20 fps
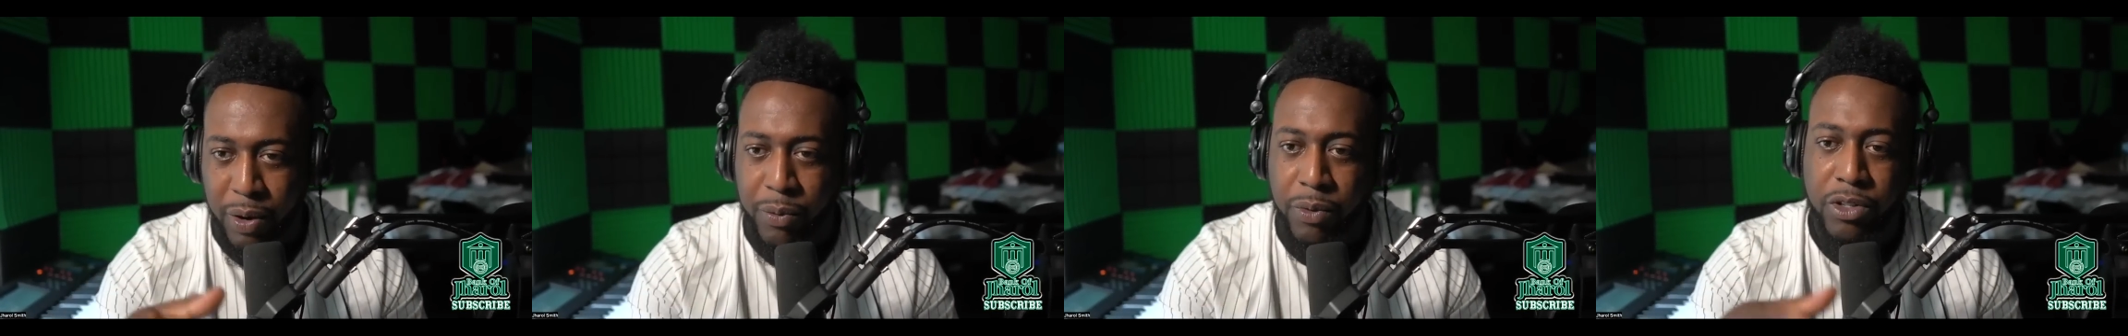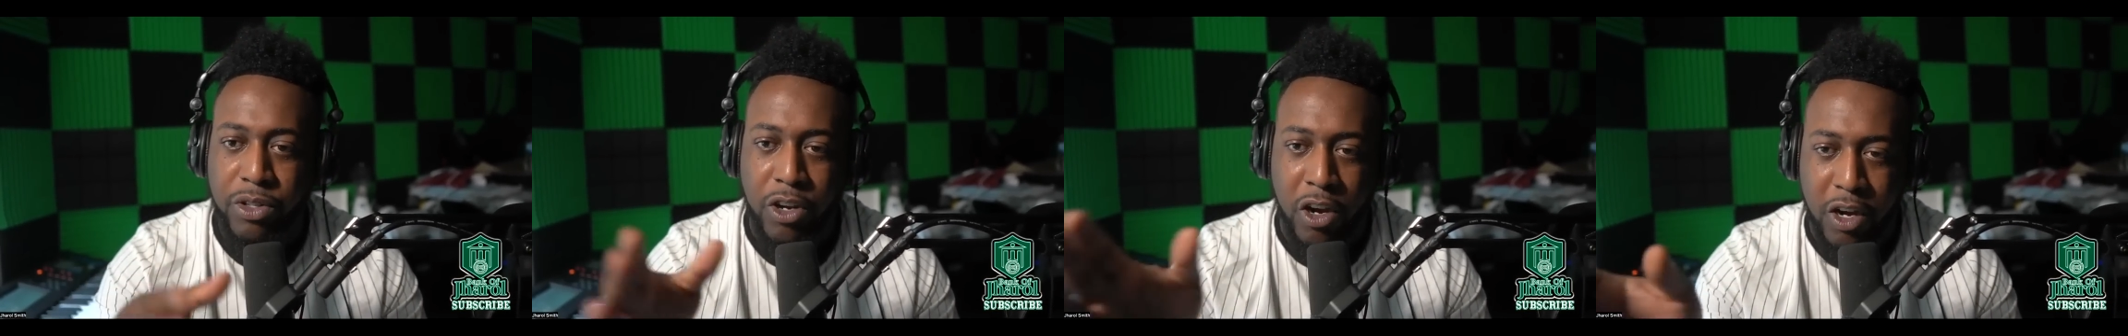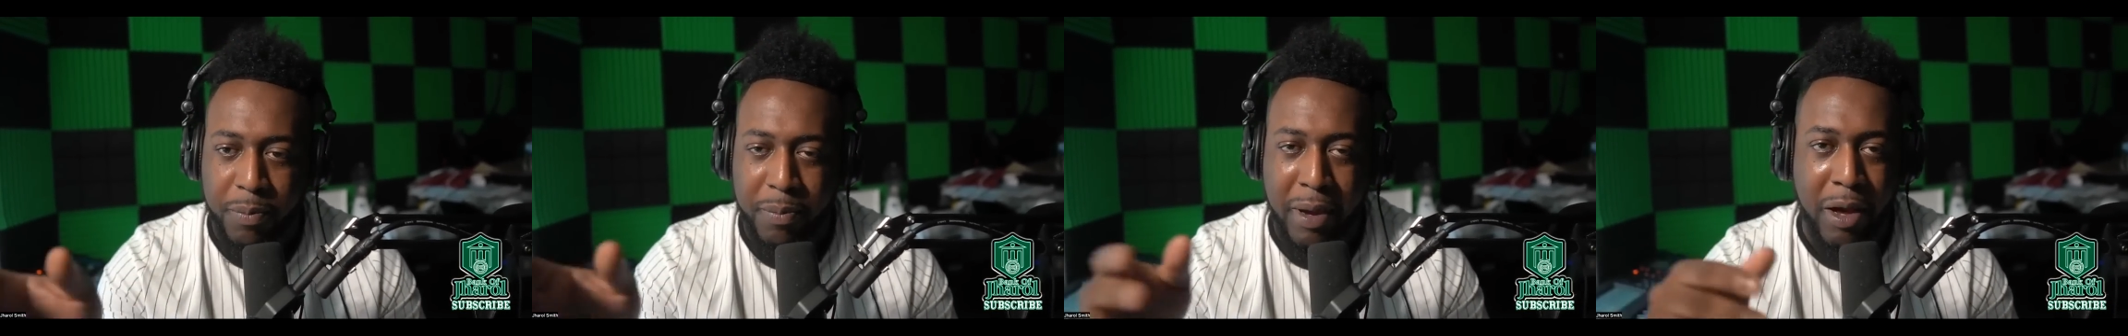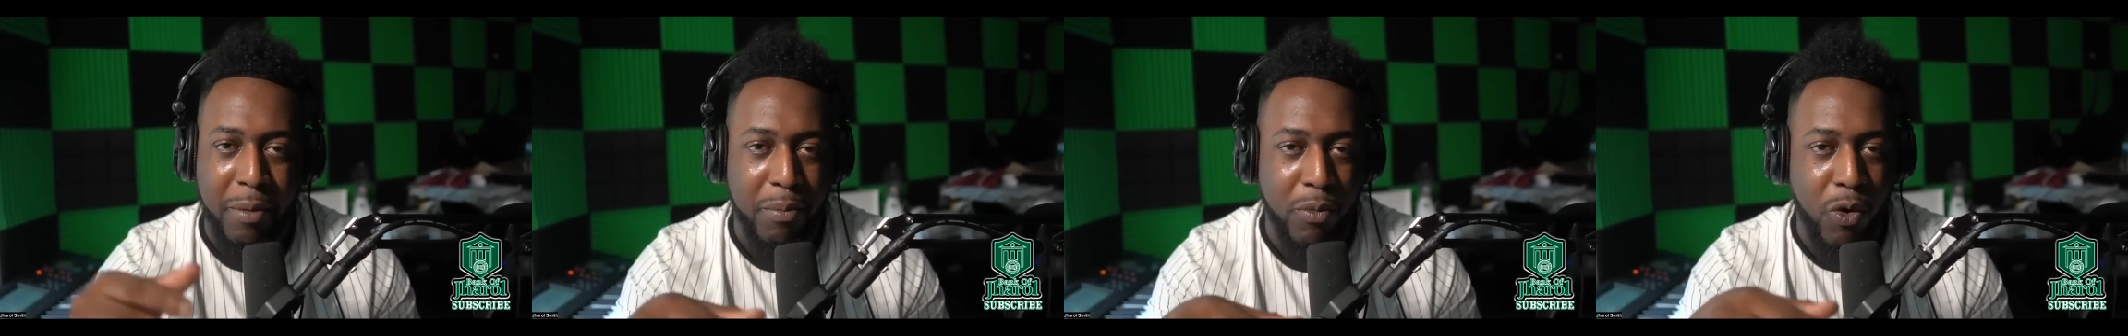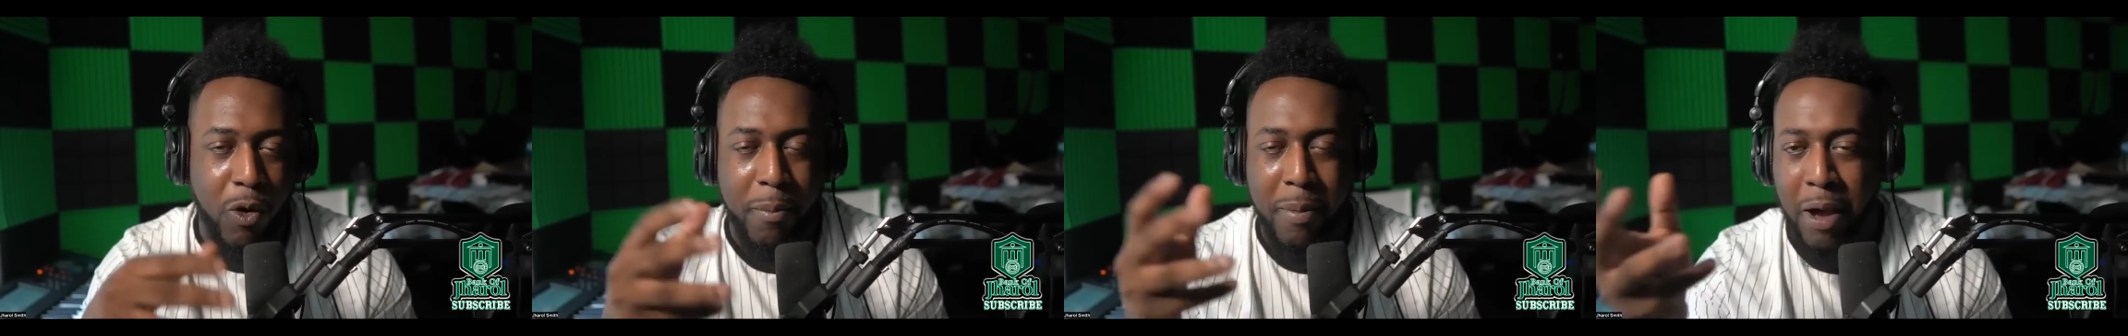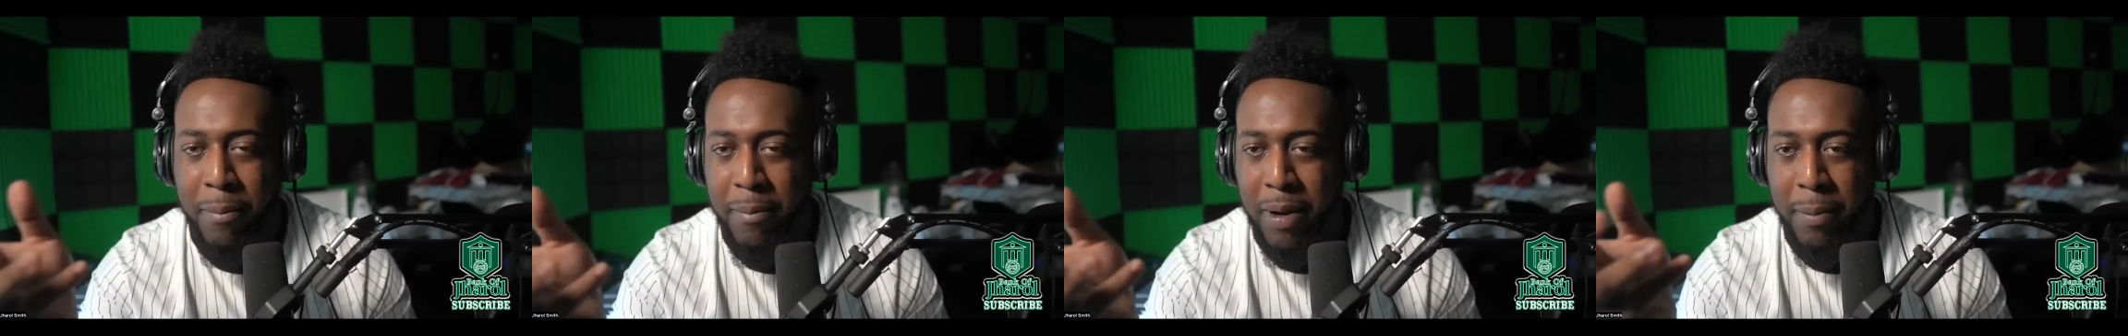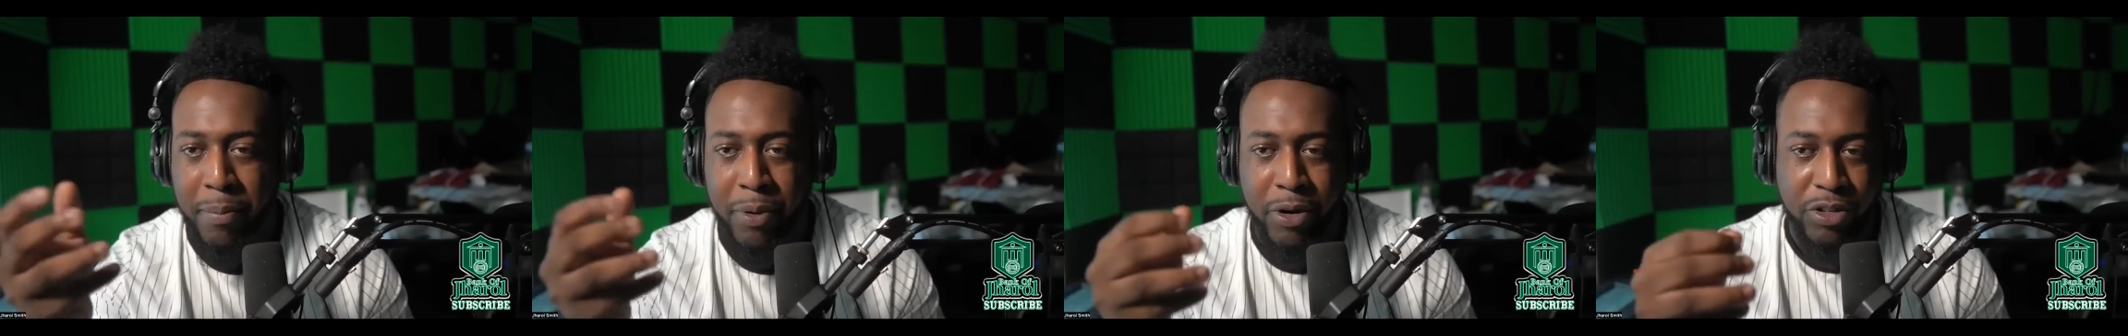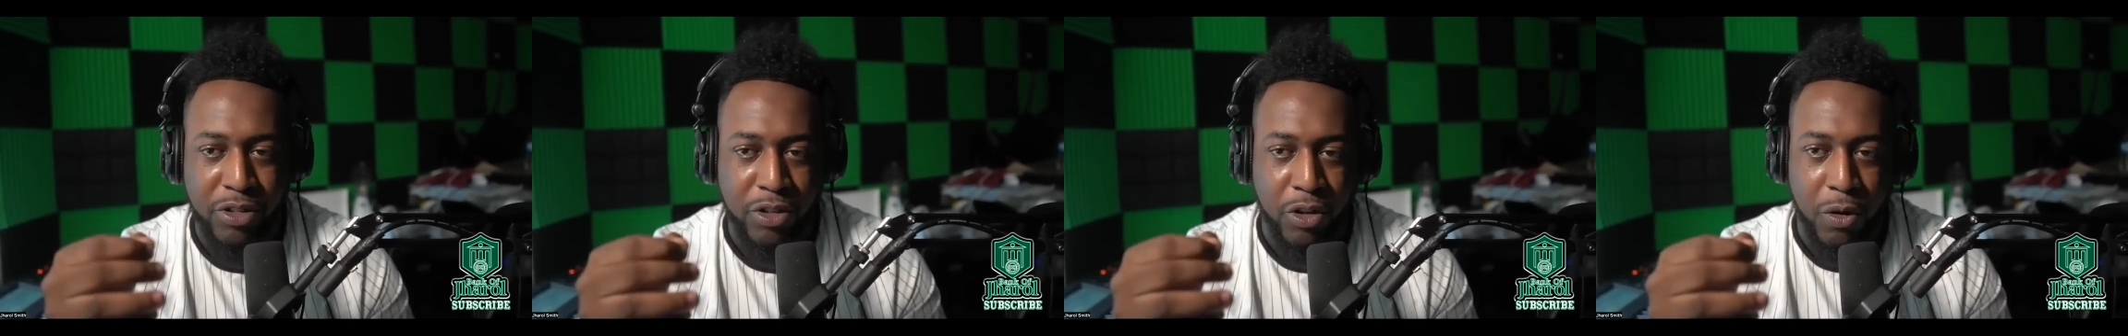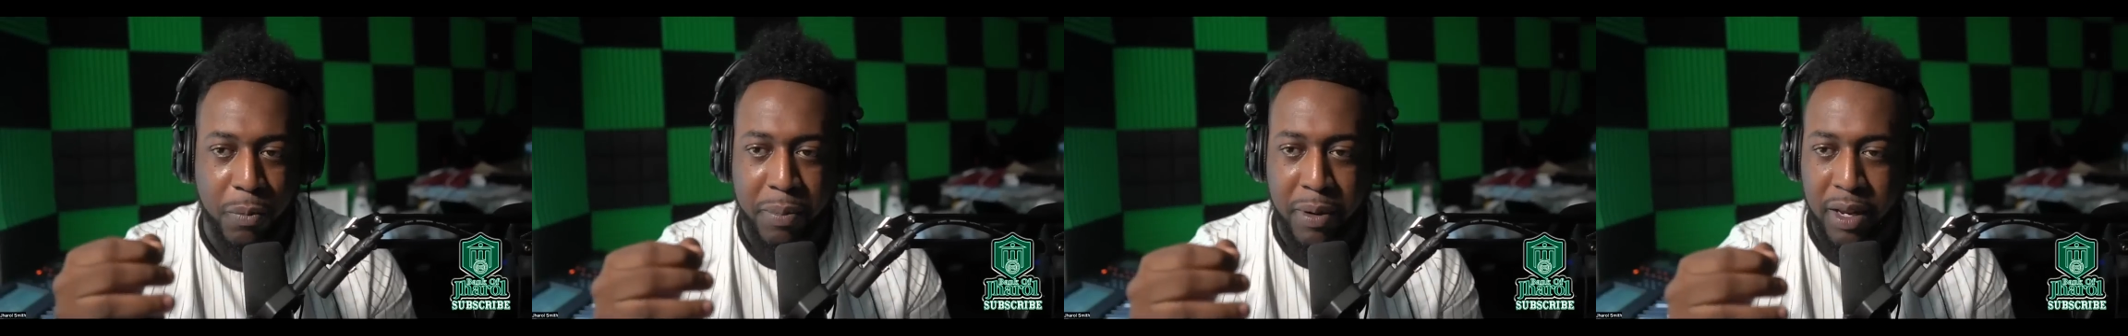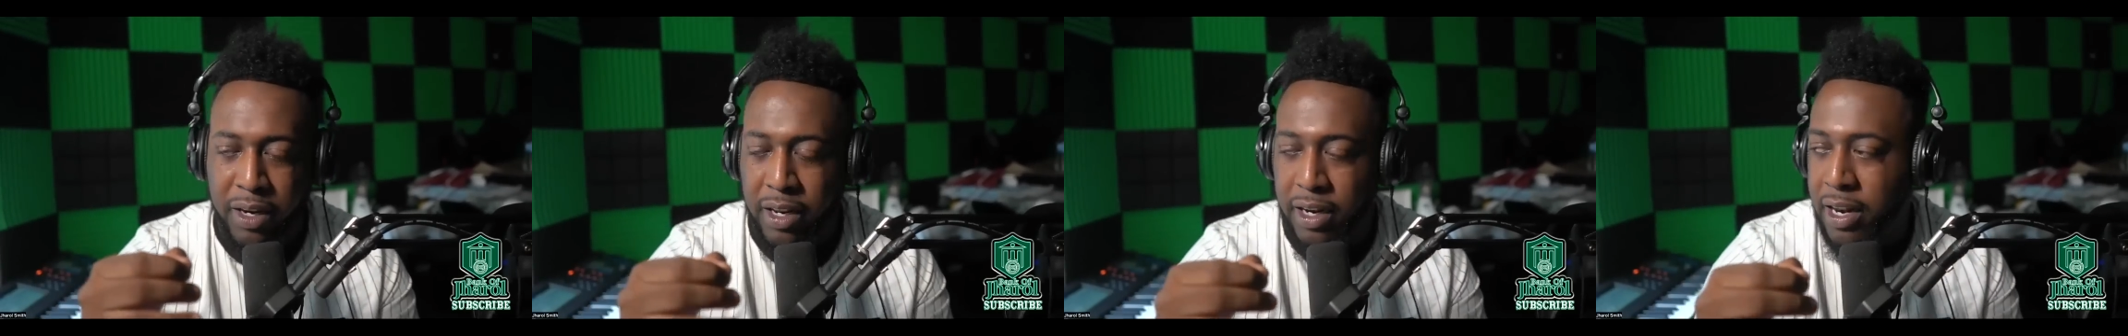We'll talk about more about my personal
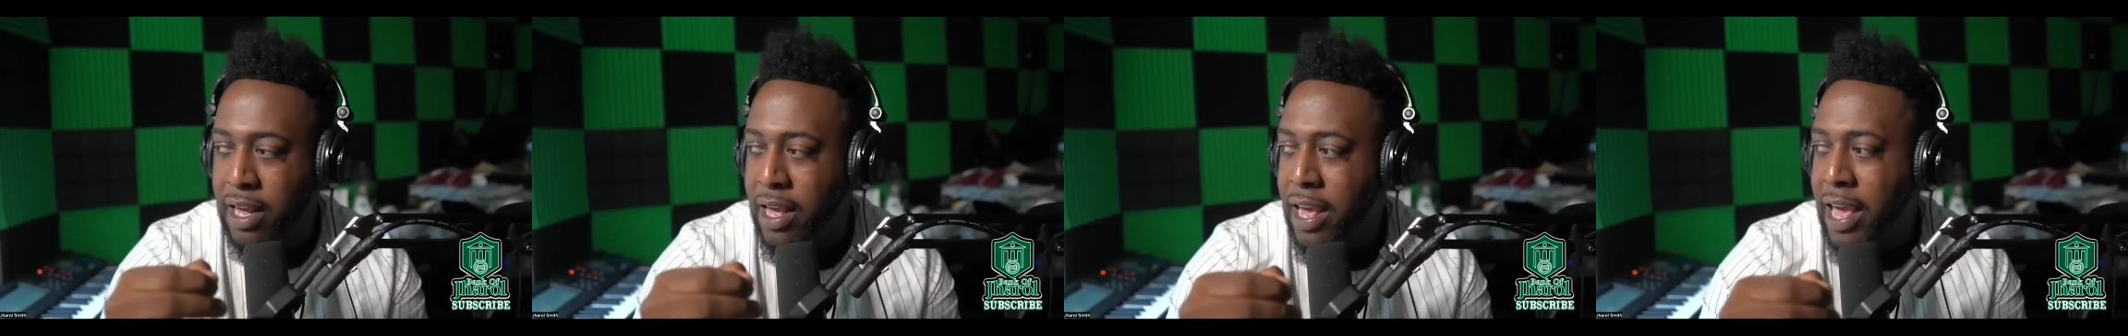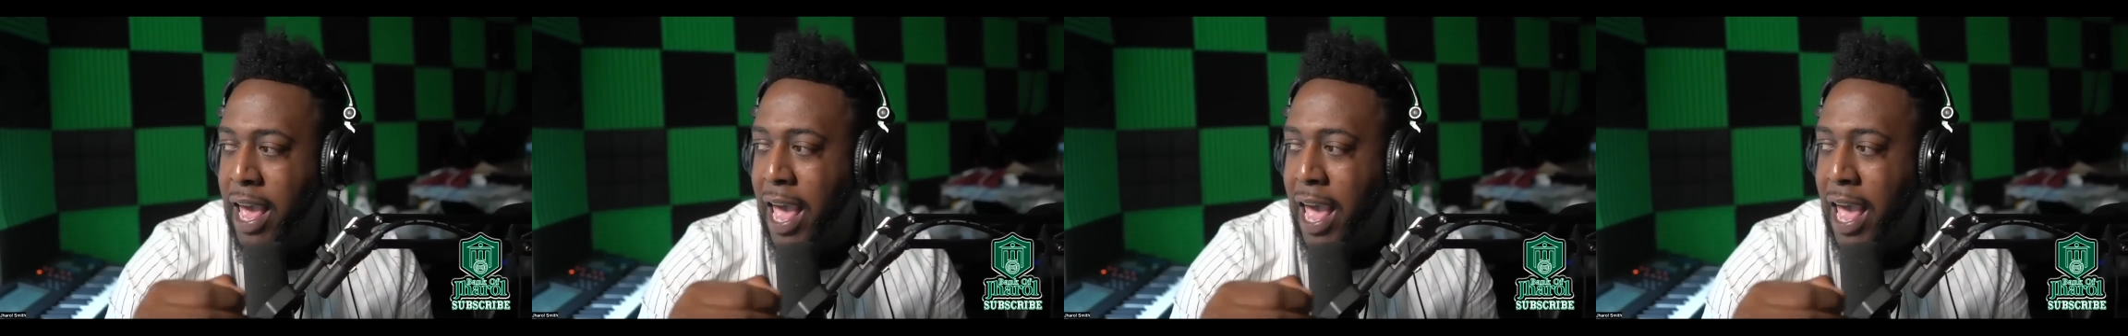opinion